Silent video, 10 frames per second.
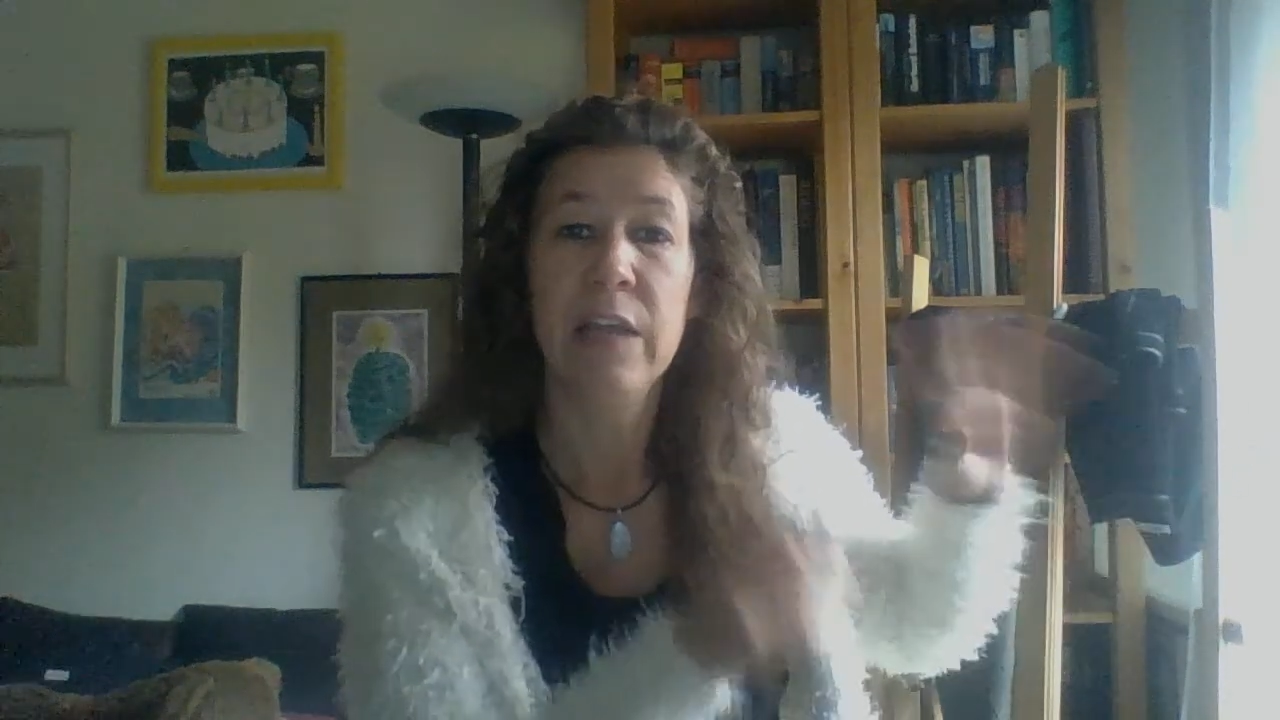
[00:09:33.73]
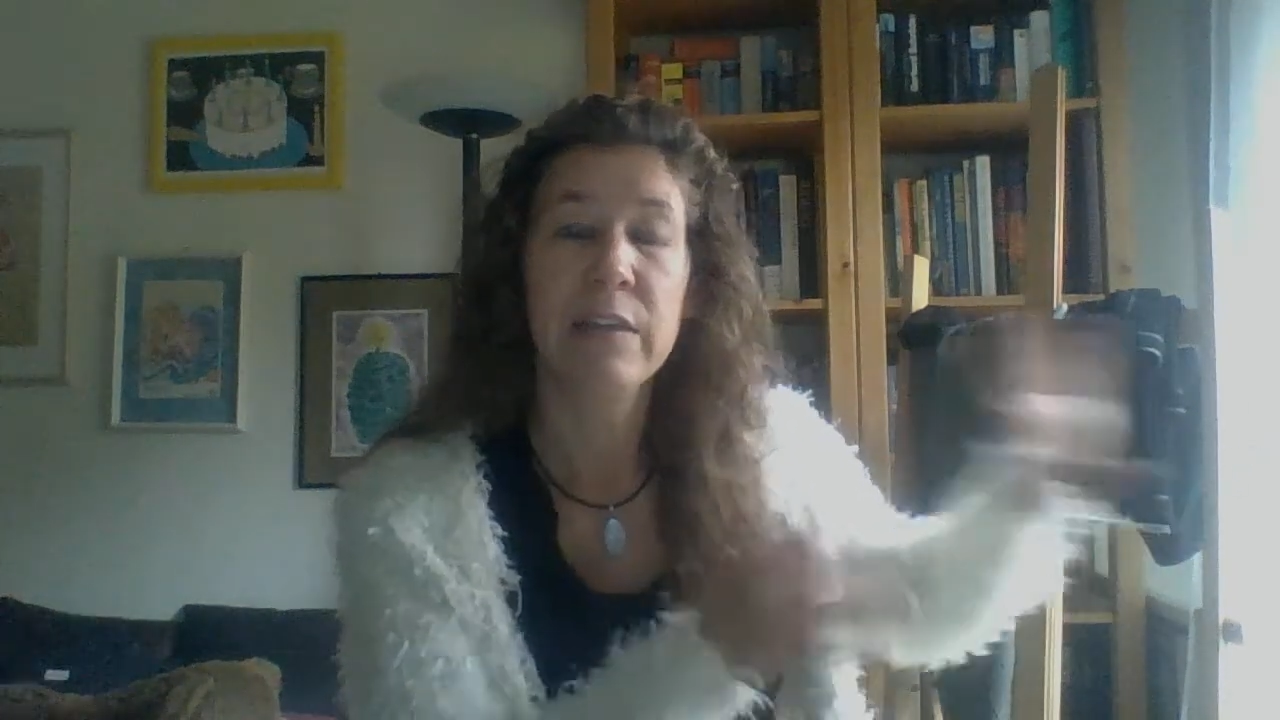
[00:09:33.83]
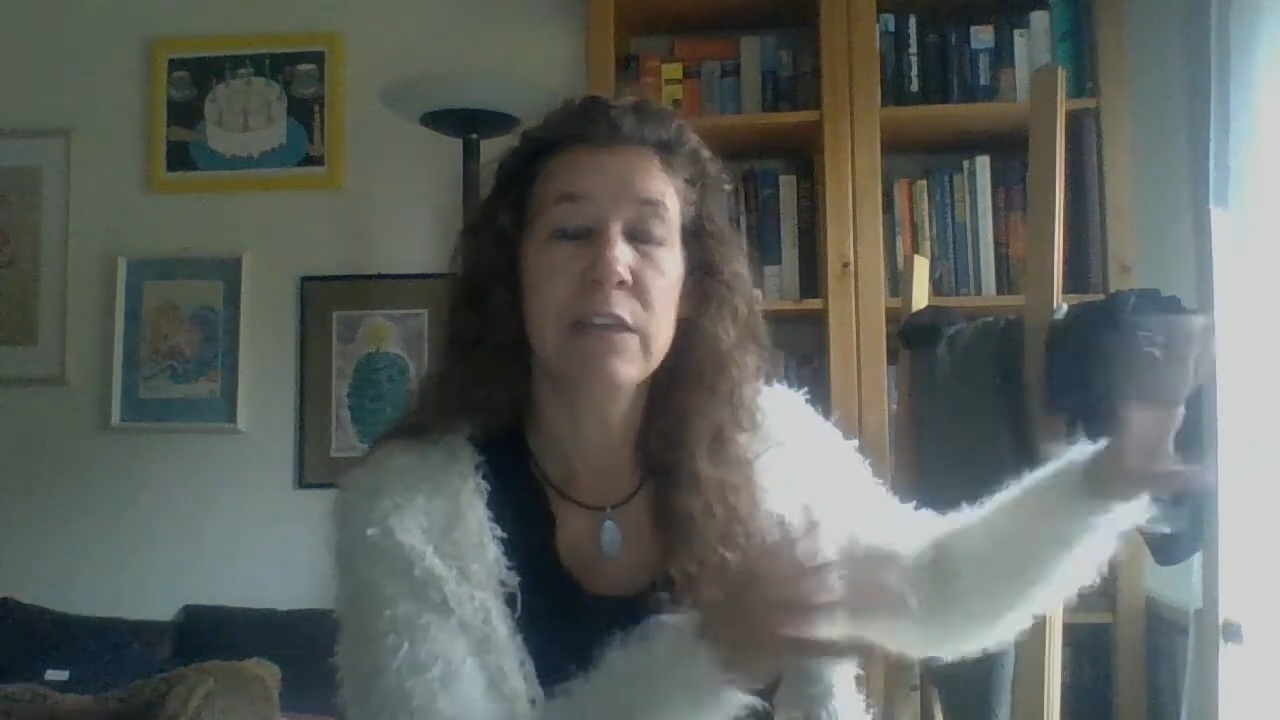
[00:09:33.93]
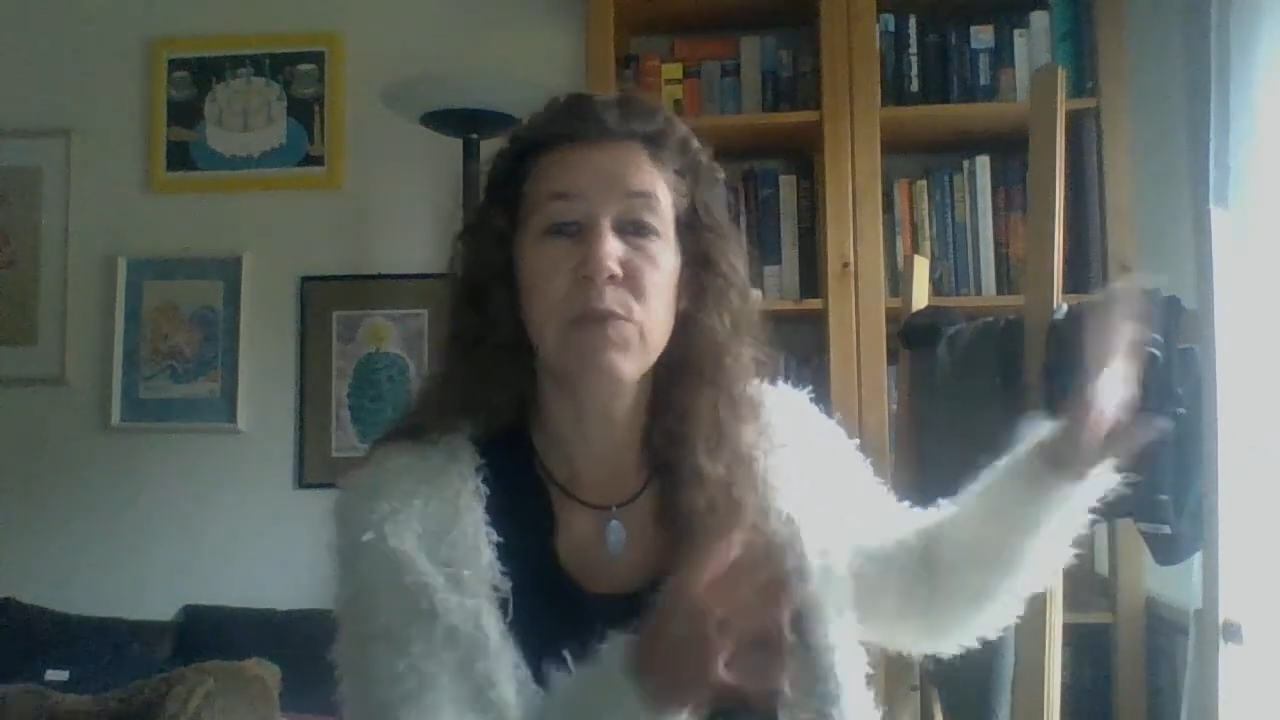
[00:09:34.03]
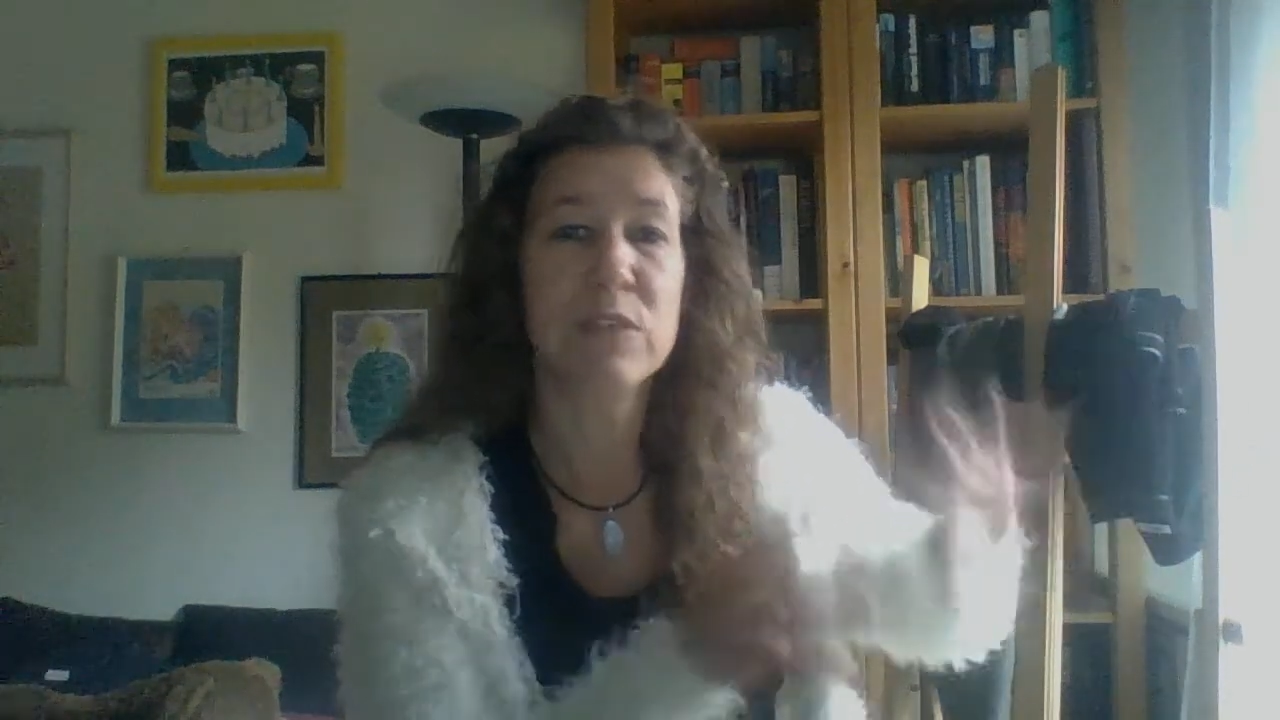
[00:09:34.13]

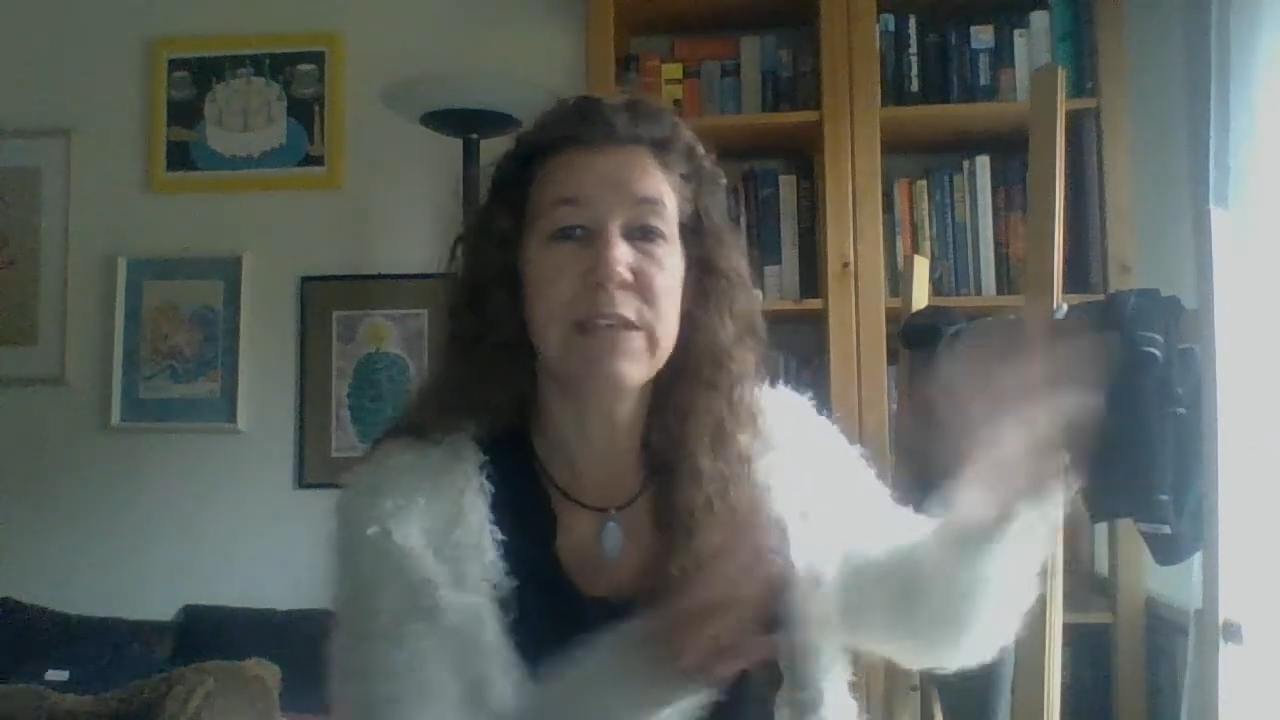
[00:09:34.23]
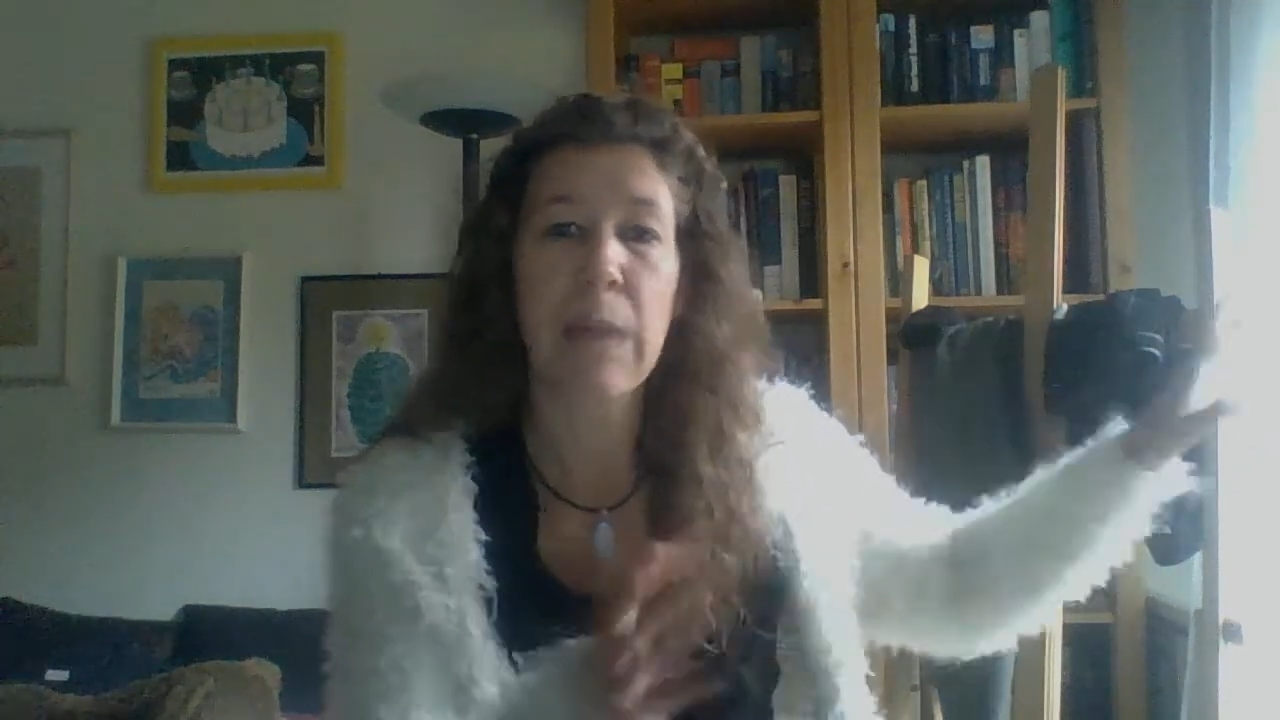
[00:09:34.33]
That's what's